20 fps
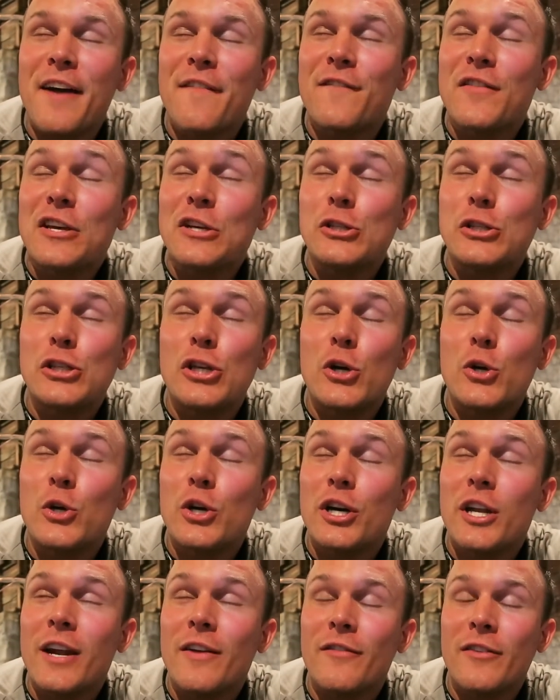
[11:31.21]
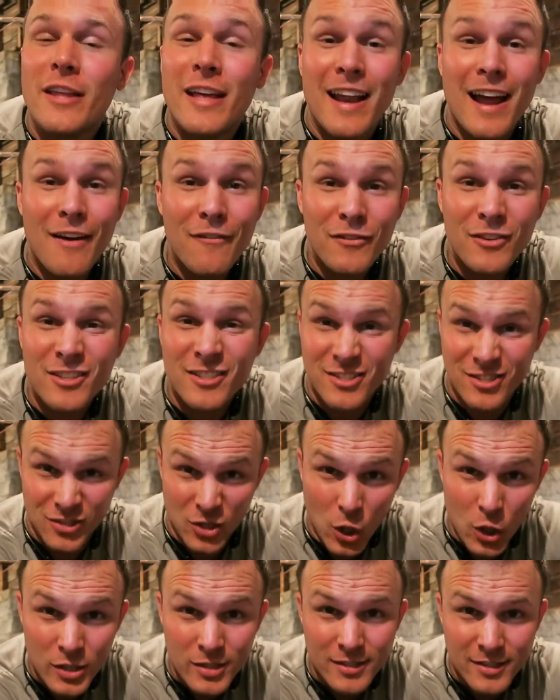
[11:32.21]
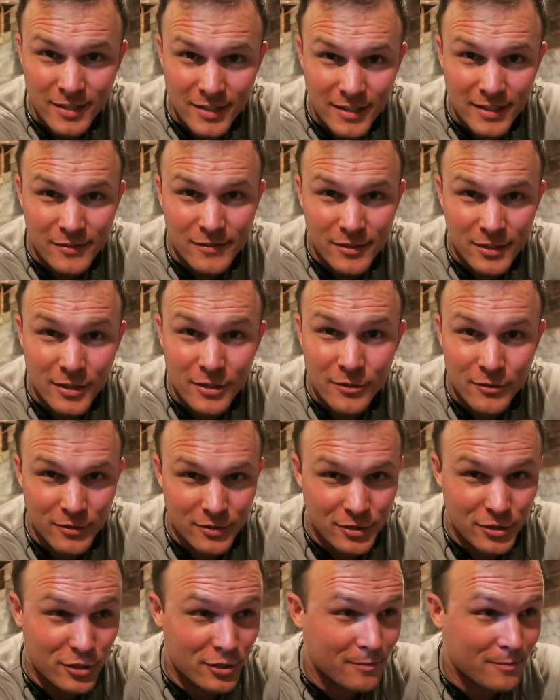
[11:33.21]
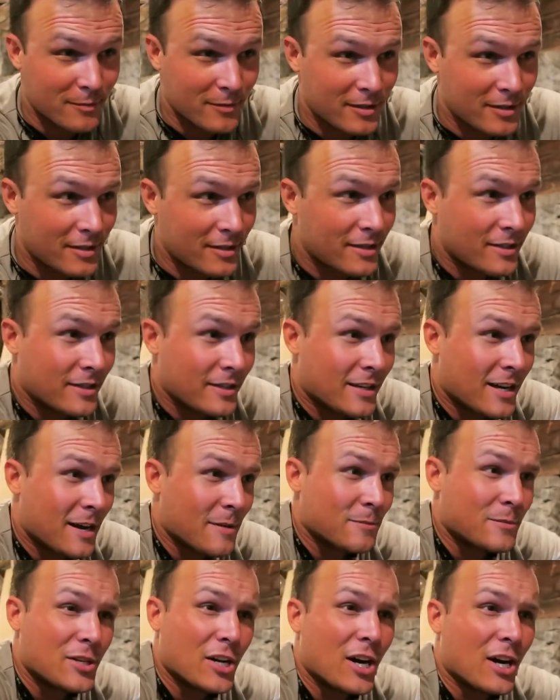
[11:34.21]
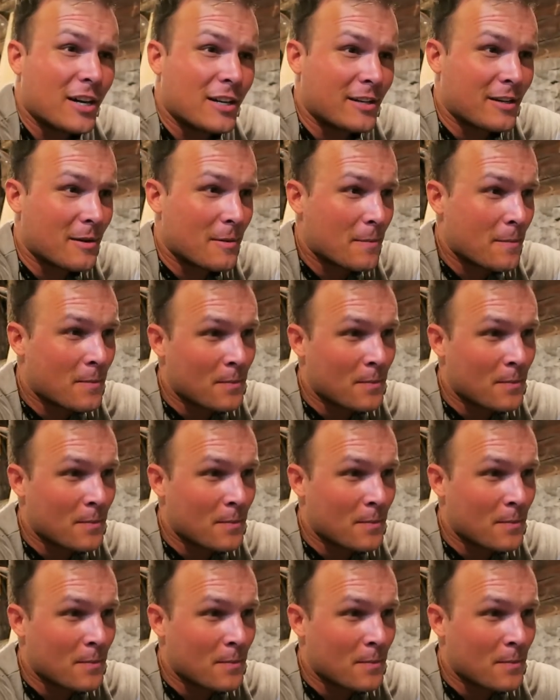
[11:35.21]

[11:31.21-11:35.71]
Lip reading: I feel so good after that. I feel exhausted after I go to the gym. I'm done.